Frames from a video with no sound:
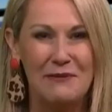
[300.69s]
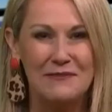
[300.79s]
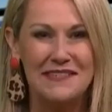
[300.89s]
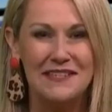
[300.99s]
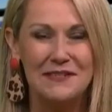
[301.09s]

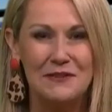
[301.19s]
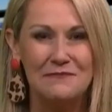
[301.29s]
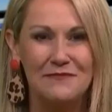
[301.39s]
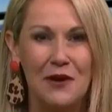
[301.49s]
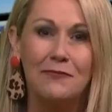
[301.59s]
we'll see you
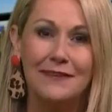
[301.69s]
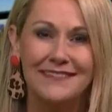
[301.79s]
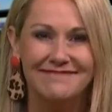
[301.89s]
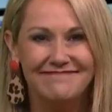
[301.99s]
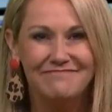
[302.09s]
soon.
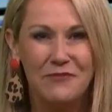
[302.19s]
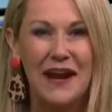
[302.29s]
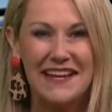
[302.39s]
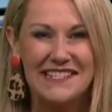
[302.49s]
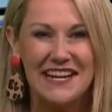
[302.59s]
Hopefully, more
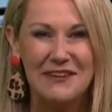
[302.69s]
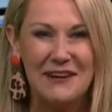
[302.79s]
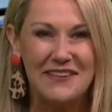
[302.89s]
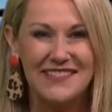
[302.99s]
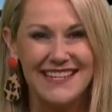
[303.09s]
Hey Kentucky
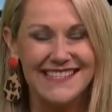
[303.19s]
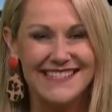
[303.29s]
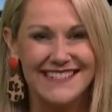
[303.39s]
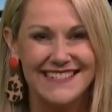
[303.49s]
right after this.